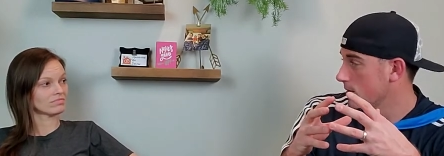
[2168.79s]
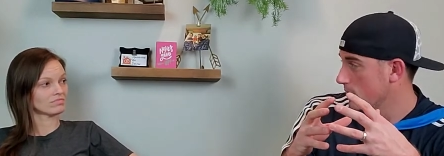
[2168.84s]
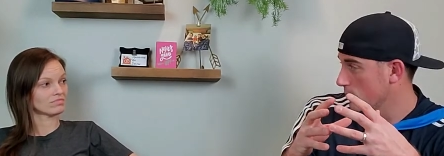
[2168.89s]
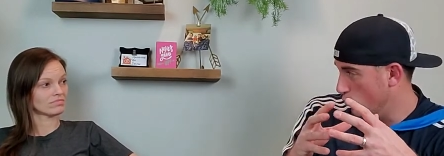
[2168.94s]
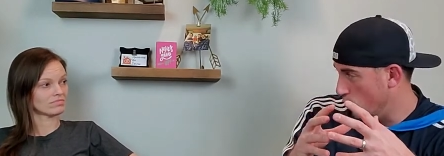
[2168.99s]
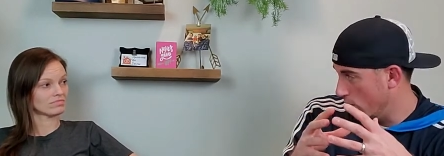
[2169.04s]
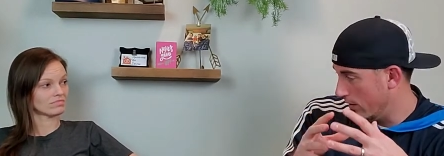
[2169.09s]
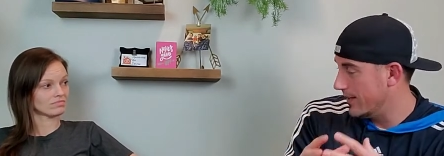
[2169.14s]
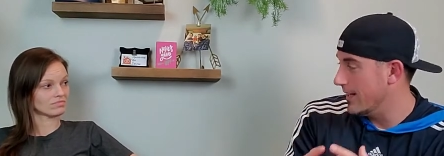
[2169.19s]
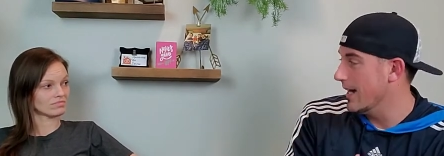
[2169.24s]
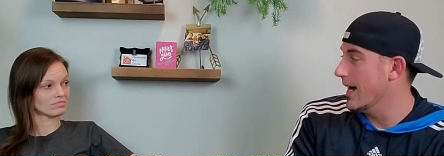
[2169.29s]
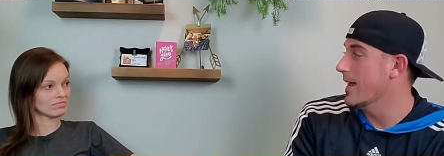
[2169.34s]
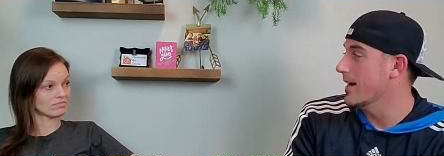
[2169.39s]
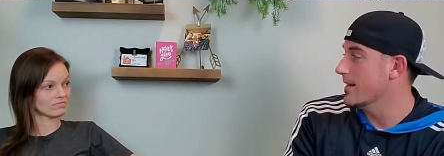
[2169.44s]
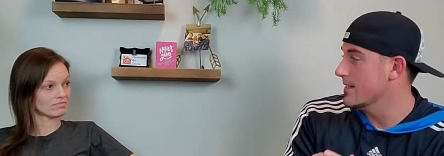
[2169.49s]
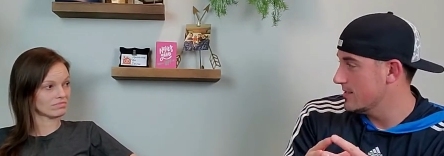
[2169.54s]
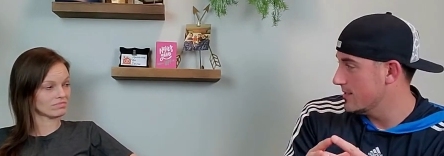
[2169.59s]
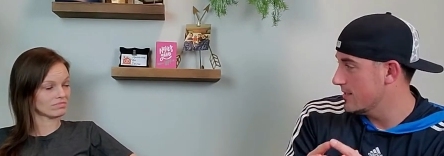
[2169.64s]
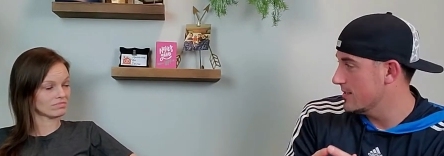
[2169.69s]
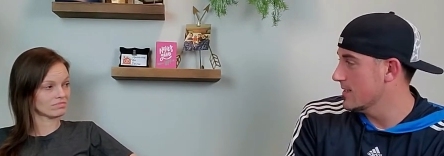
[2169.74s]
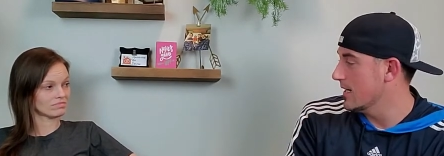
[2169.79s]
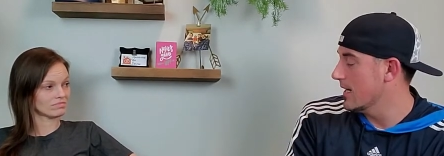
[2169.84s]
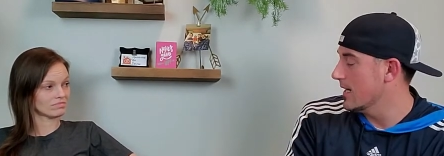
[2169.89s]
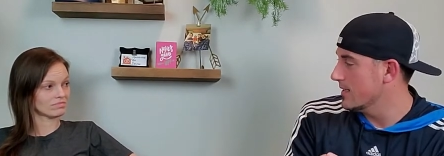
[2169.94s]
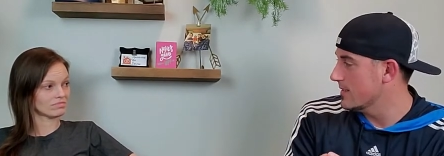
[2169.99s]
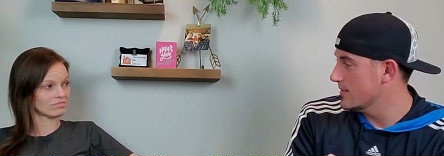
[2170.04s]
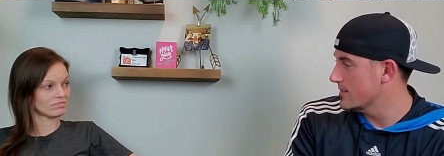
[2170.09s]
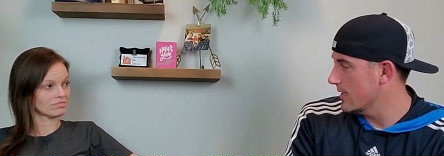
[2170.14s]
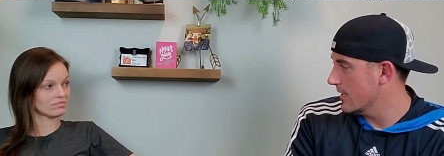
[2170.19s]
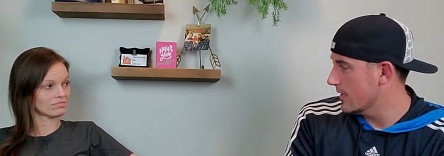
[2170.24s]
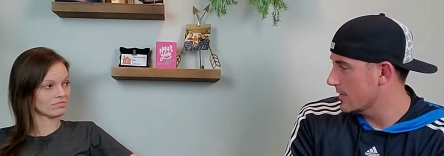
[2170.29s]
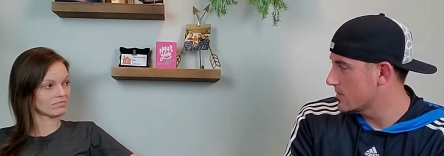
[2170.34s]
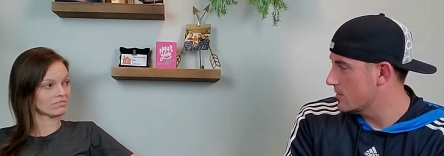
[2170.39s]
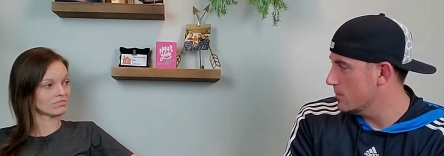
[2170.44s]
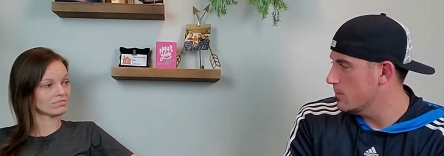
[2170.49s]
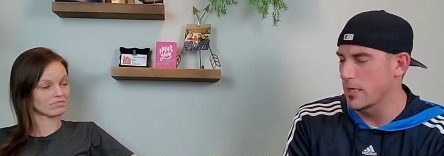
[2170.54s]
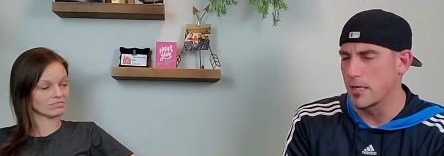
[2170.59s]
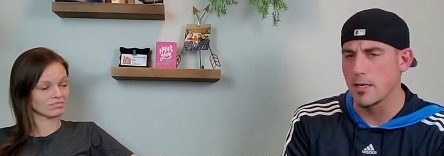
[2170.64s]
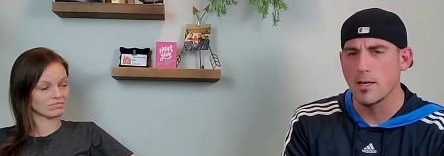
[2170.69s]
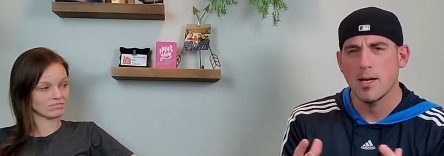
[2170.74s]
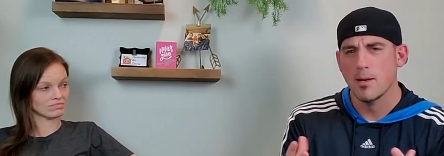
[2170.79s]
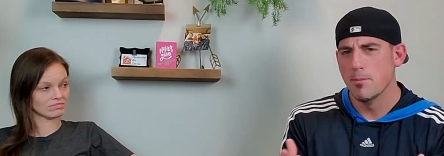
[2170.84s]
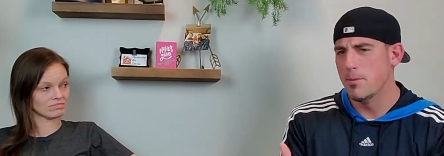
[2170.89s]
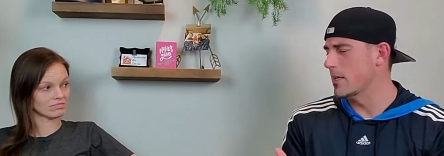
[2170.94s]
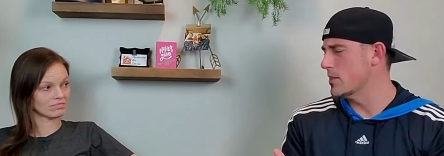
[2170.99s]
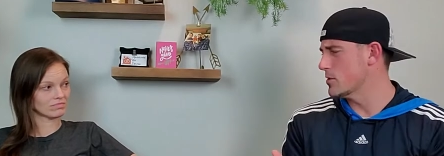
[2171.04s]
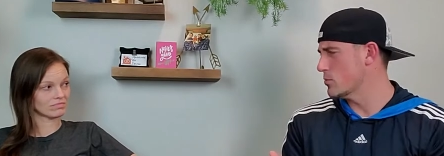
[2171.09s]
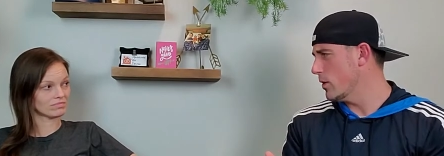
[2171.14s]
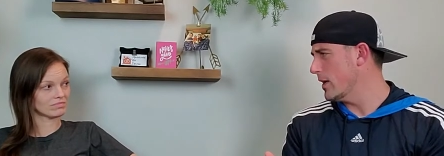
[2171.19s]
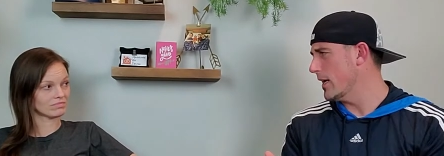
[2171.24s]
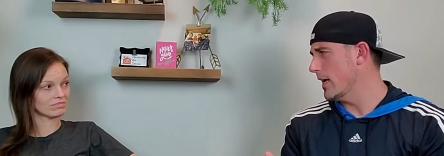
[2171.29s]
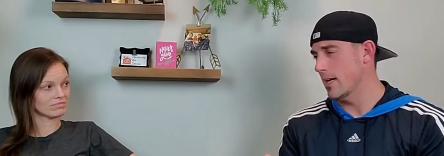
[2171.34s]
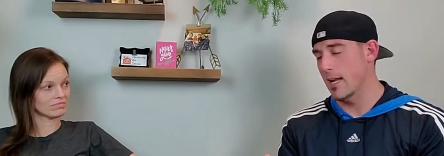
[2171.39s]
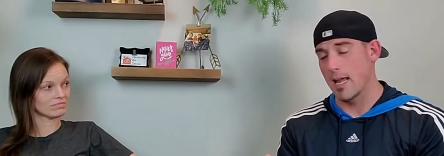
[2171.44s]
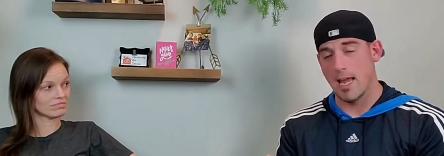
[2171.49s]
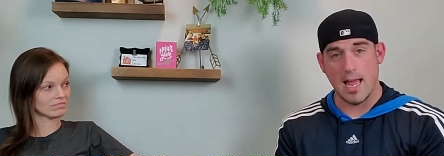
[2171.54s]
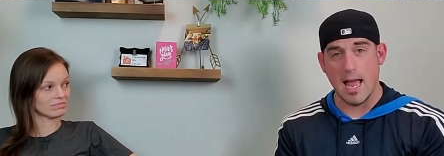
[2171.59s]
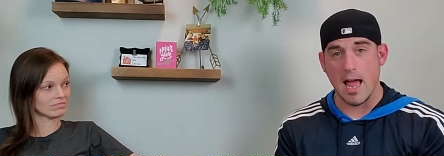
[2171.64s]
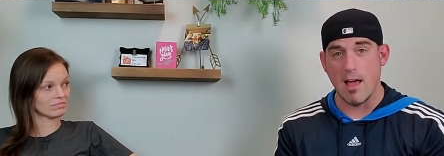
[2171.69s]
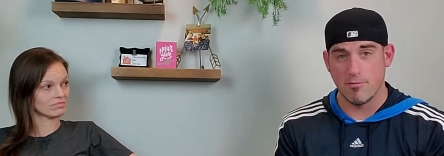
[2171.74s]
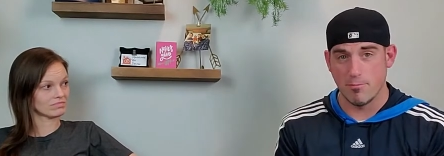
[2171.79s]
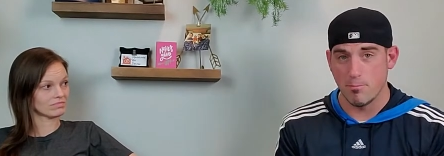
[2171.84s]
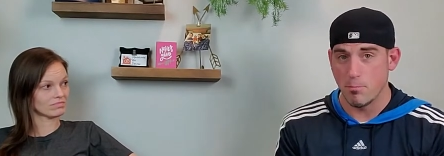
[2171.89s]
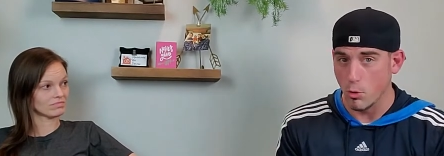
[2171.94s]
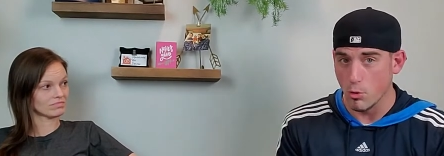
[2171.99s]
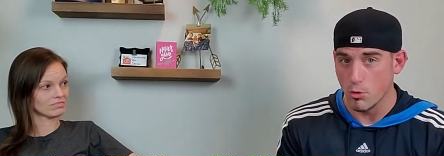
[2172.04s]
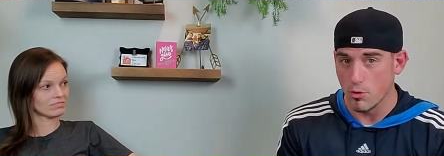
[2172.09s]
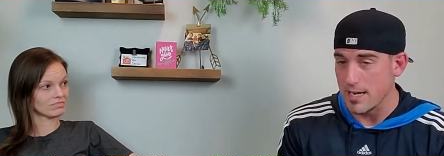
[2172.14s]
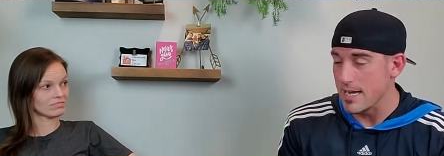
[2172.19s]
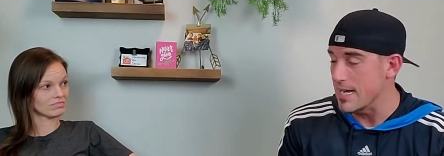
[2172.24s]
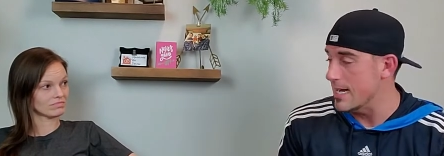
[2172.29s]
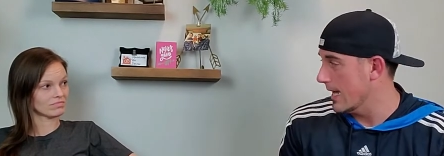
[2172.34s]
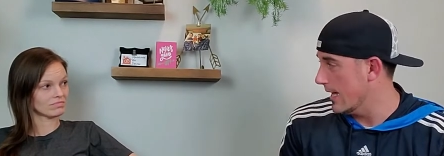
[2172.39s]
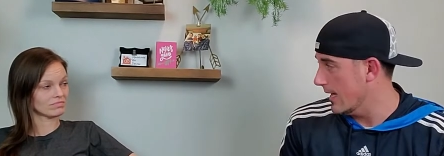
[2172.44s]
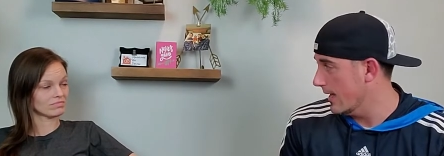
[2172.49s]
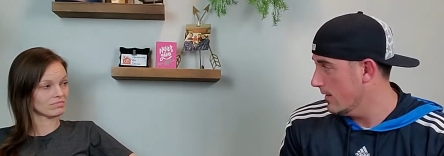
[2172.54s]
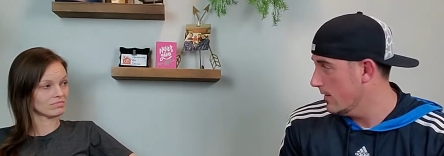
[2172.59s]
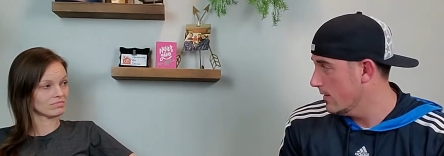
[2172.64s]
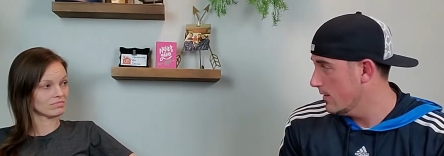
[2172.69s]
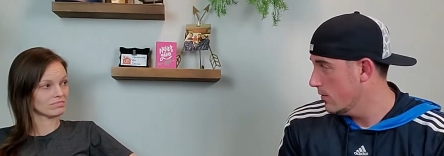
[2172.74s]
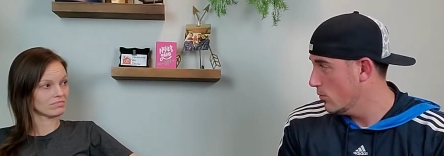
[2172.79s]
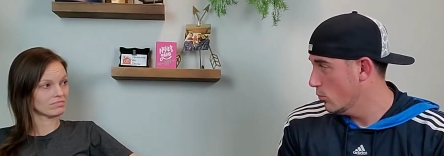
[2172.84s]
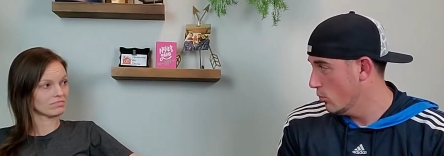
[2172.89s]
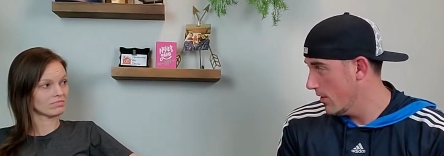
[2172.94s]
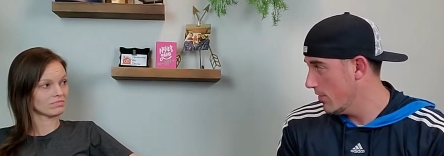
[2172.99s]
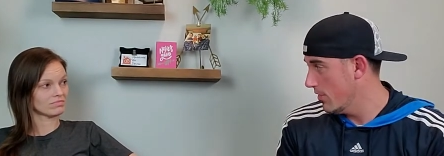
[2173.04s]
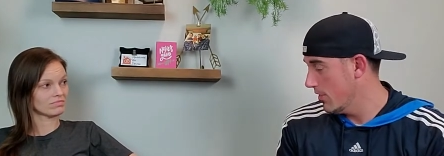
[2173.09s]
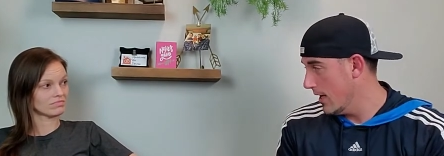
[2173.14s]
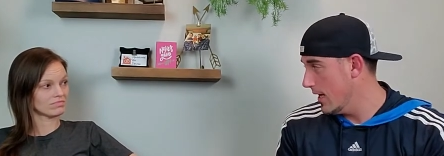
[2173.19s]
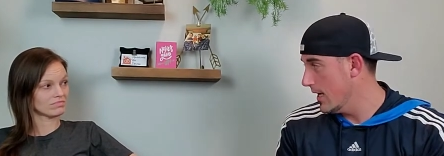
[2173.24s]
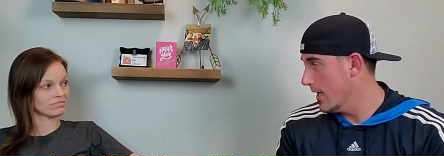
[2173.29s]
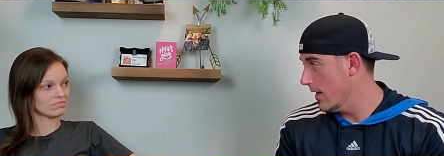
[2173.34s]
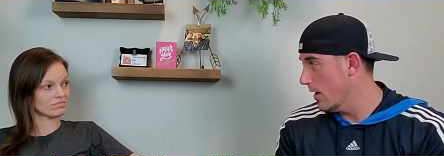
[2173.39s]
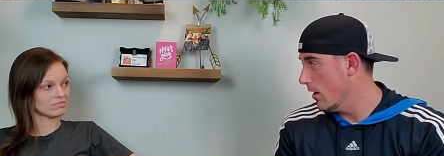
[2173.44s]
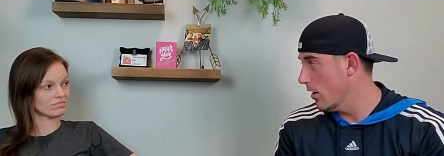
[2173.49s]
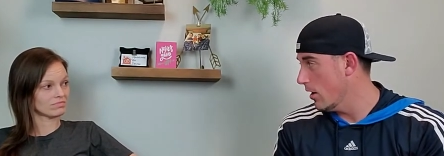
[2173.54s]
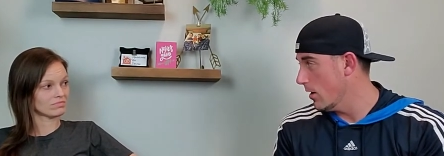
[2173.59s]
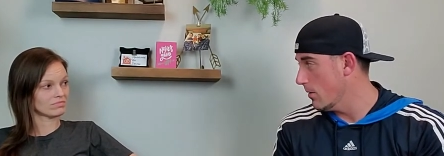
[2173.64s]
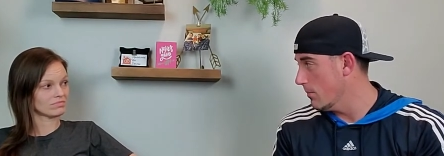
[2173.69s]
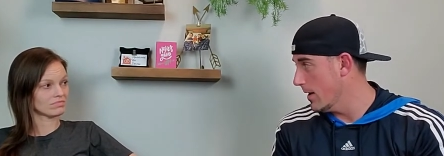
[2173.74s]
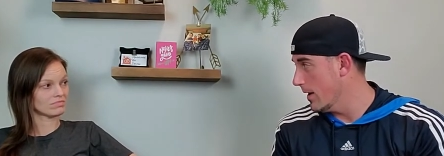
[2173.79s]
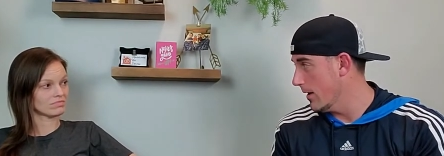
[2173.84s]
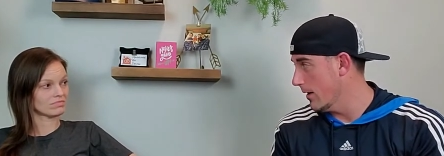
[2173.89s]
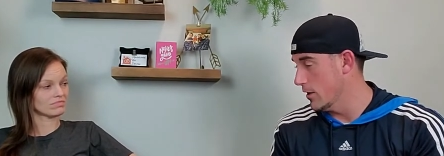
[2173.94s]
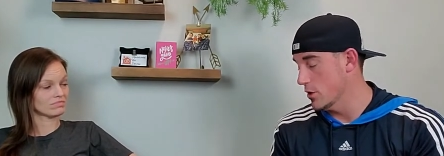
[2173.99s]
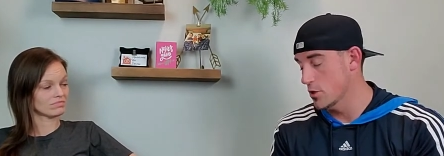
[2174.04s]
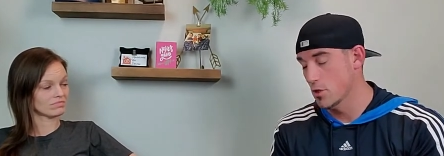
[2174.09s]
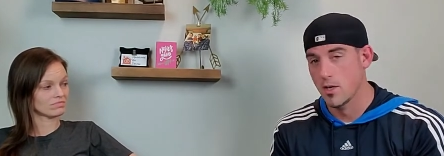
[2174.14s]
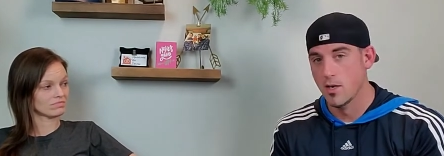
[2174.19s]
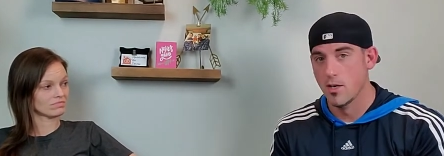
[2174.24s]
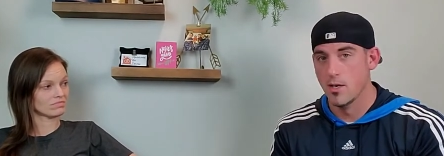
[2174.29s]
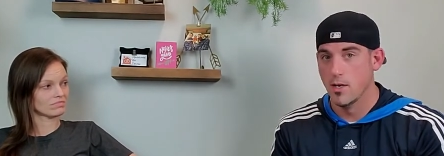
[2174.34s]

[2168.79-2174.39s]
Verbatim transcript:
Speaker 1: what God has designed sex to be because we can have porneia within our marriage.